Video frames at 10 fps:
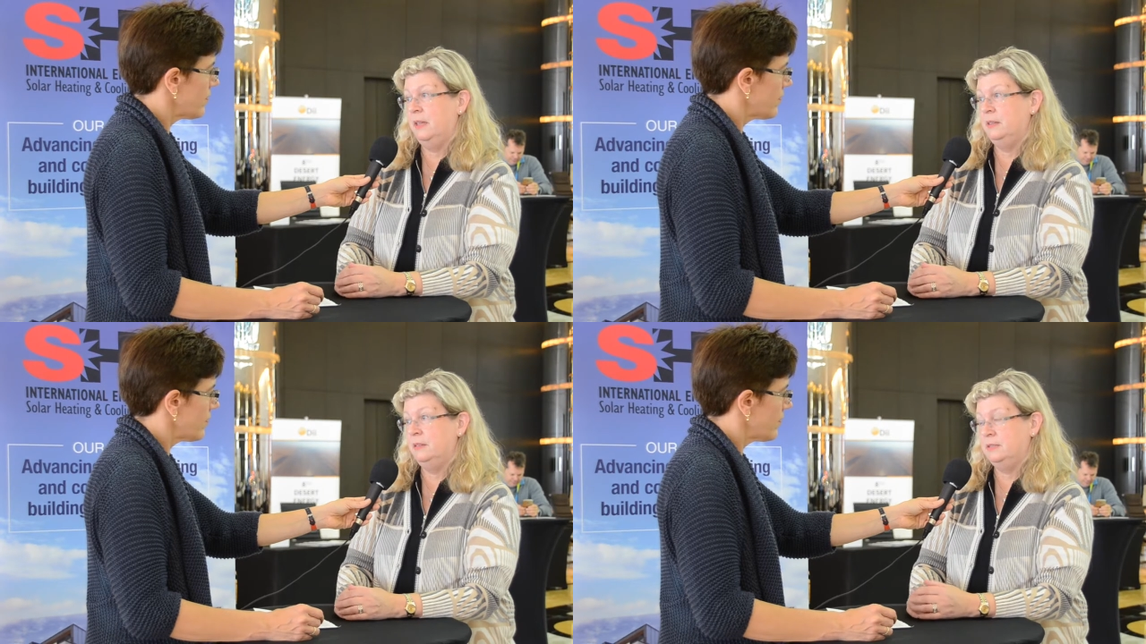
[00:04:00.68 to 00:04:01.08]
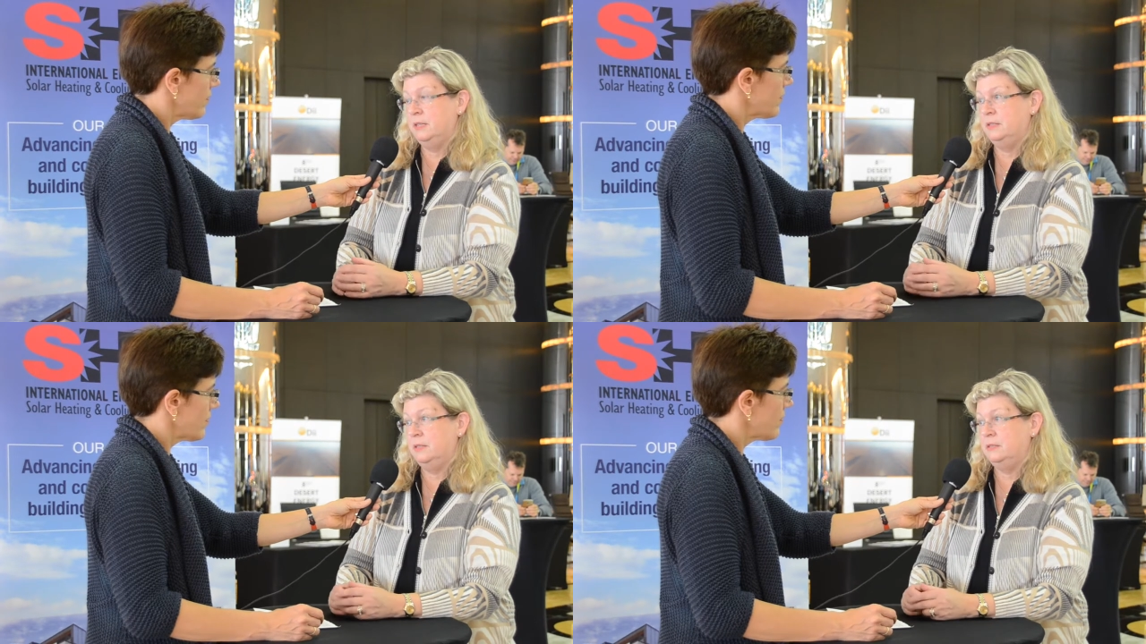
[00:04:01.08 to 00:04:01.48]
Speaker 1: in the
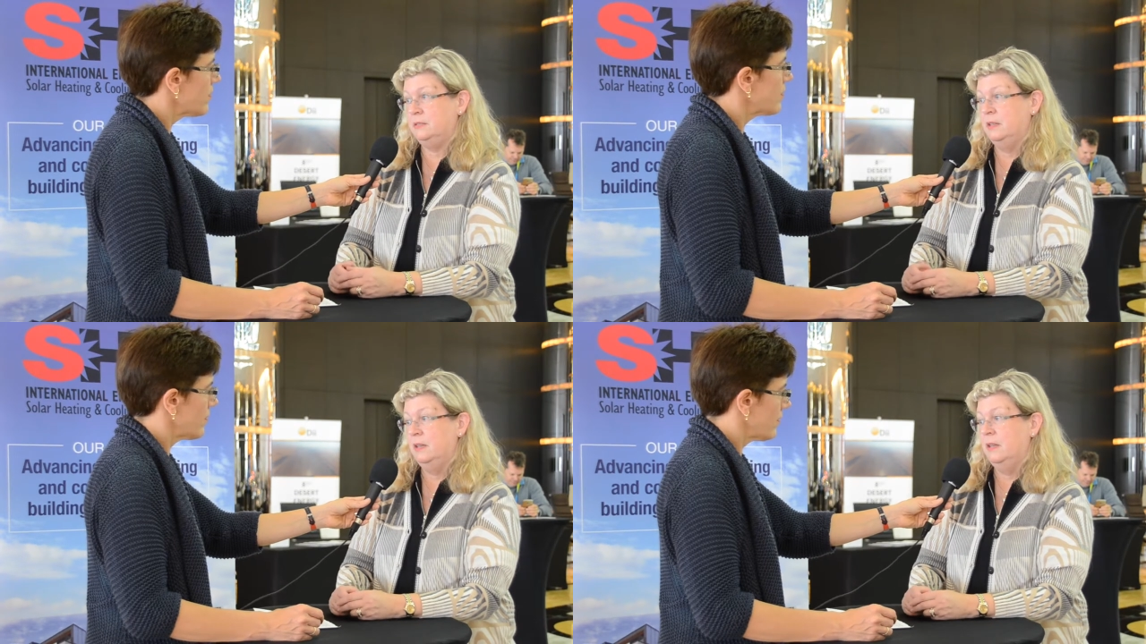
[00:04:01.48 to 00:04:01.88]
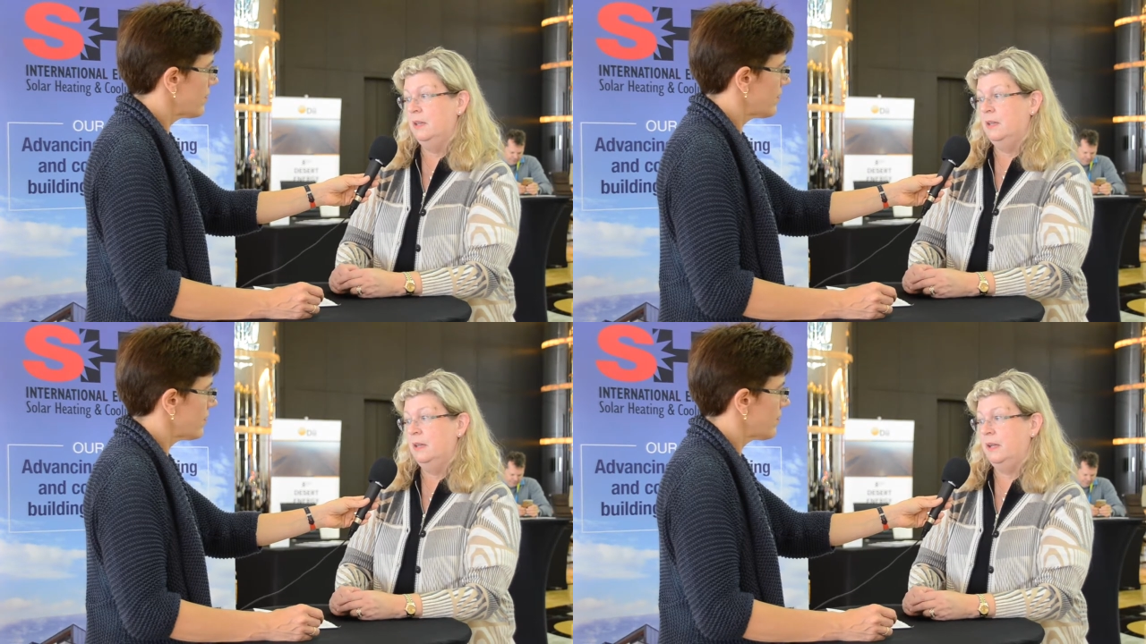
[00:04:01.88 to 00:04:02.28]
cities
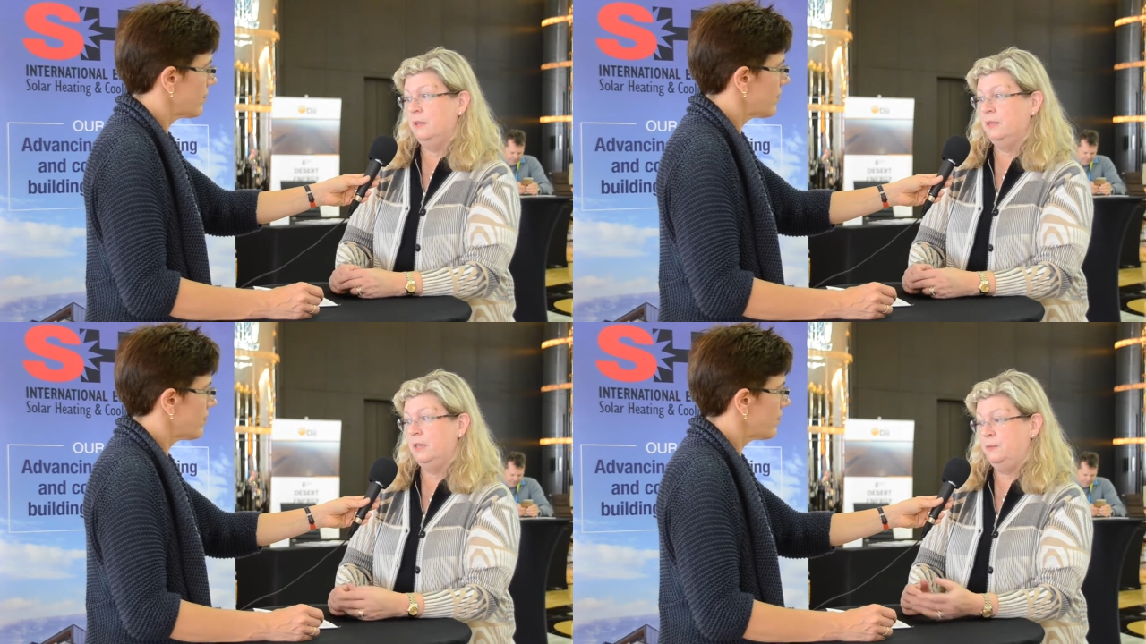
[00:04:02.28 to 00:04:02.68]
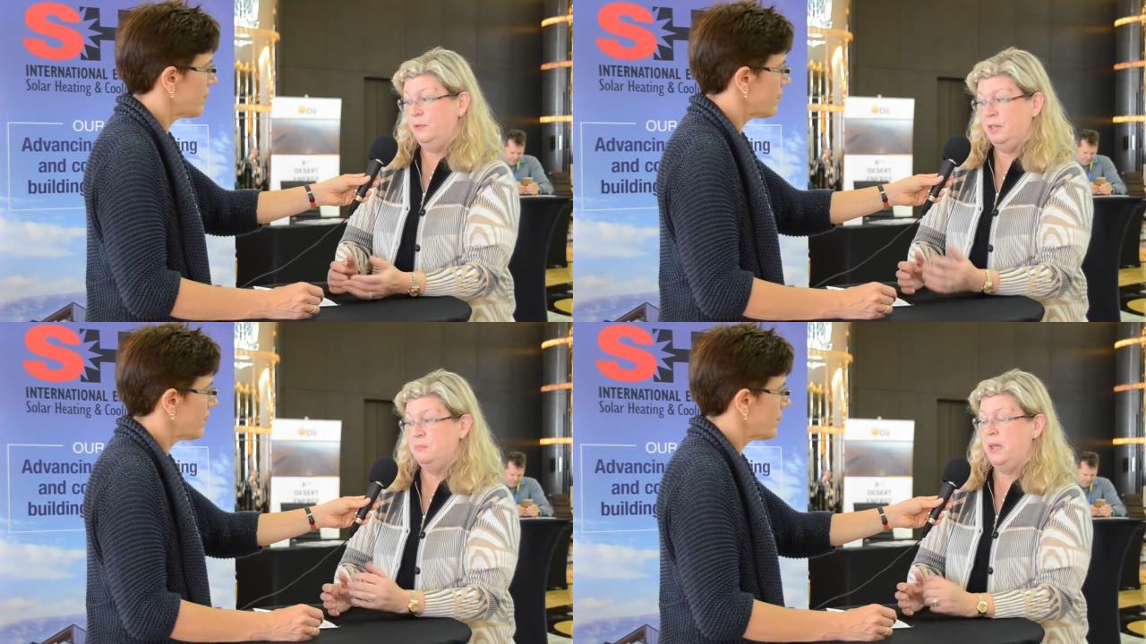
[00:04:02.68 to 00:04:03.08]
and get
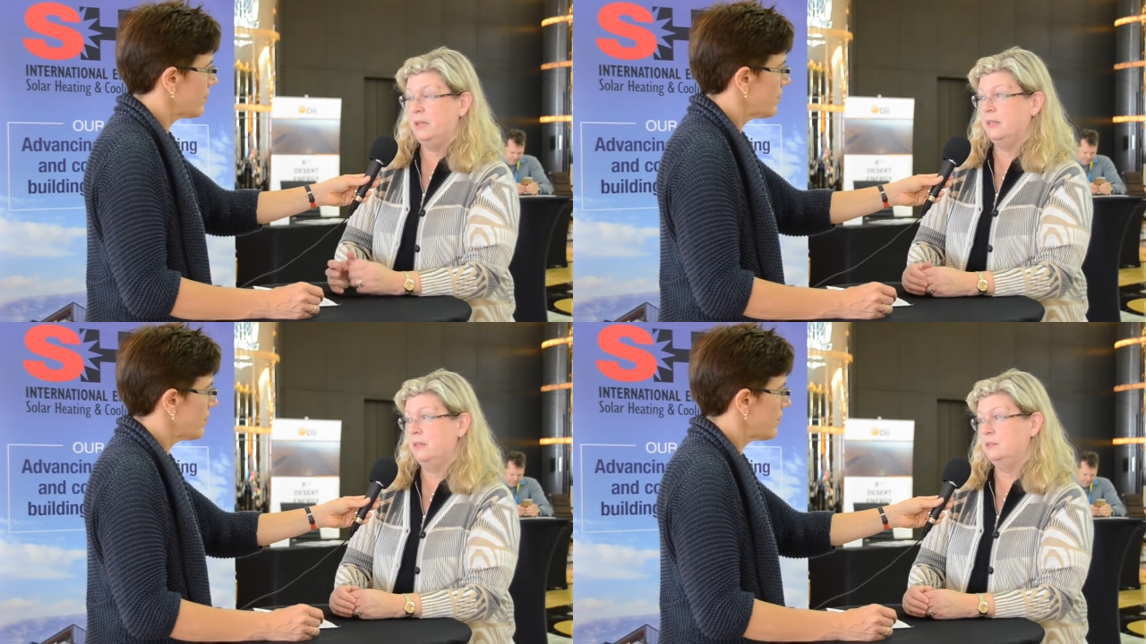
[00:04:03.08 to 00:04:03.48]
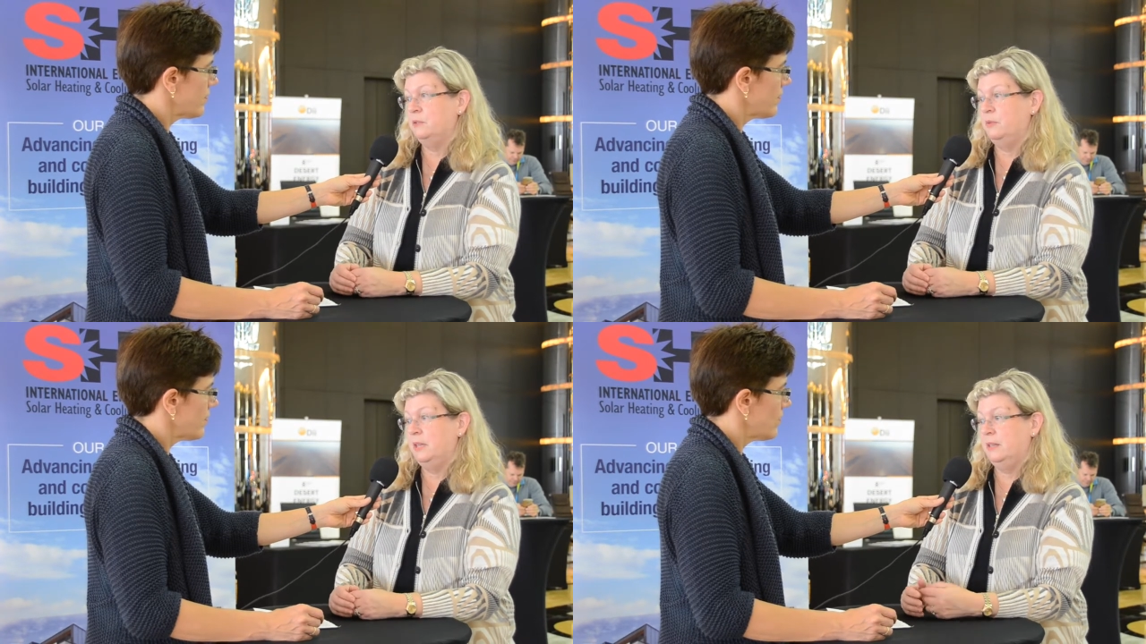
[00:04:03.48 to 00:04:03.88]
feedback and
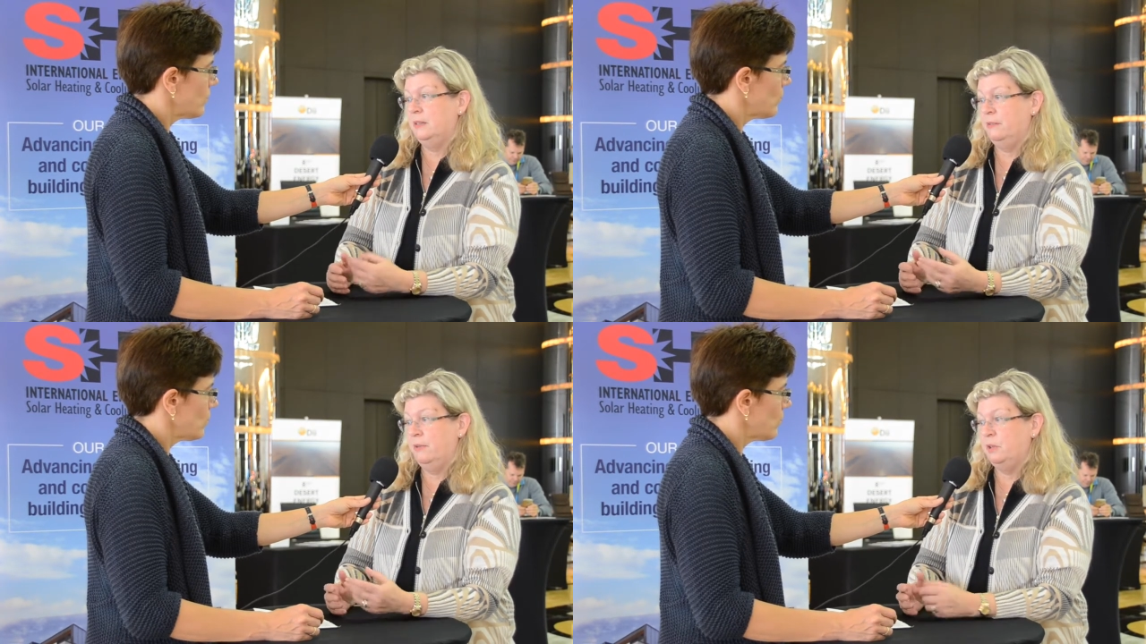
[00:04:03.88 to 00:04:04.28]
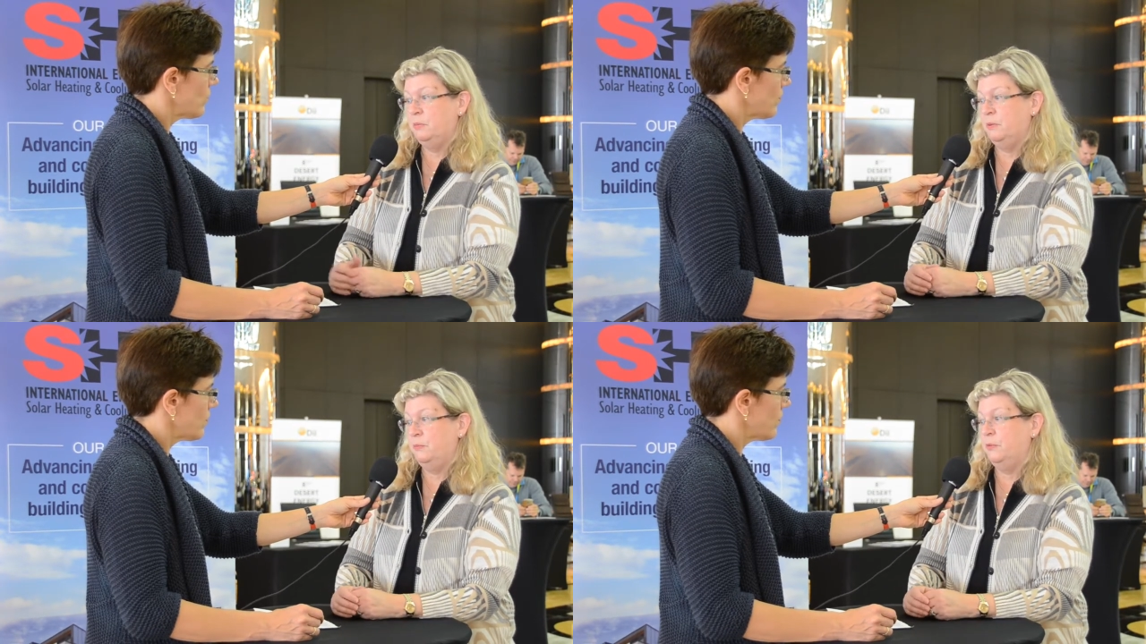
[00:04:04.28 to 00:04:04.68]
so we can
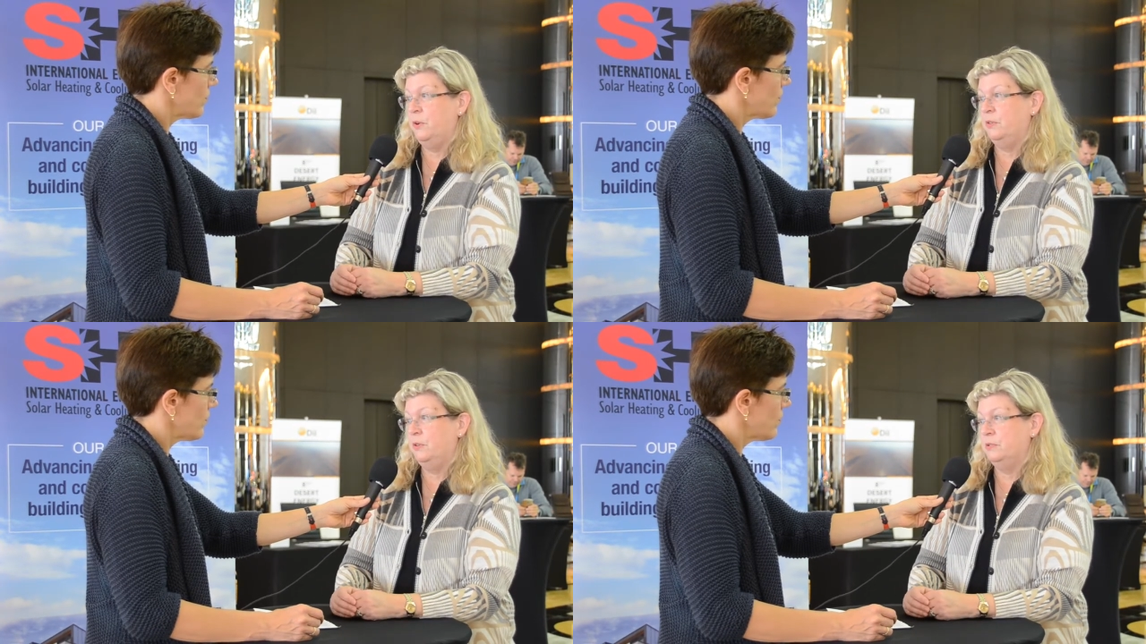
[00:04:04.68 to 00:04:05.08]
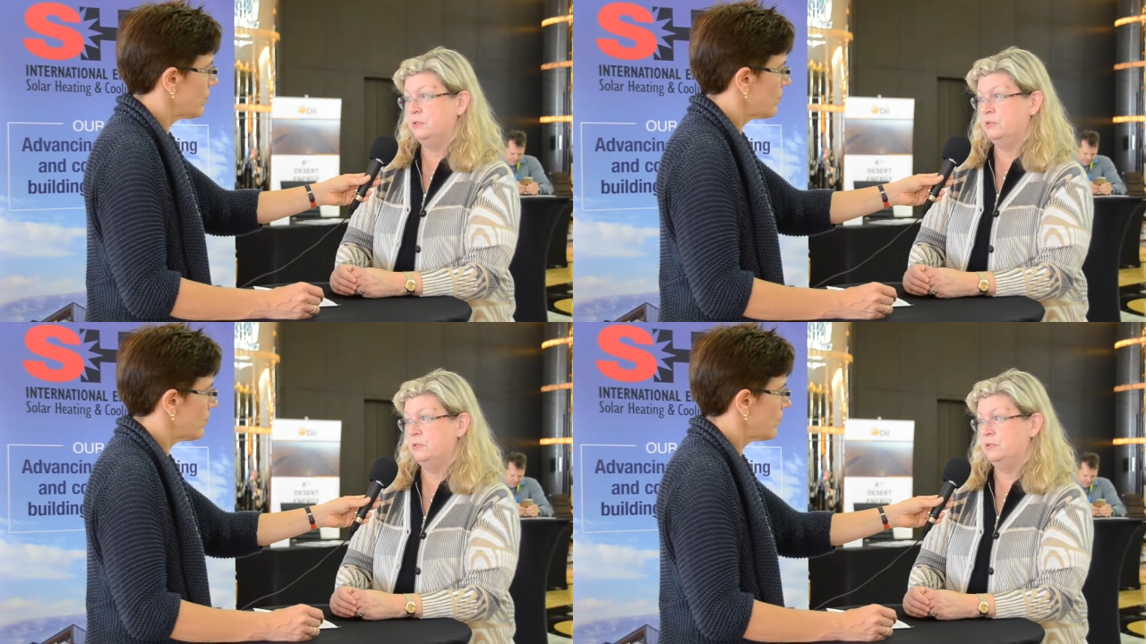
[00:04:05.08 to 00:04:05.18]
develop them further.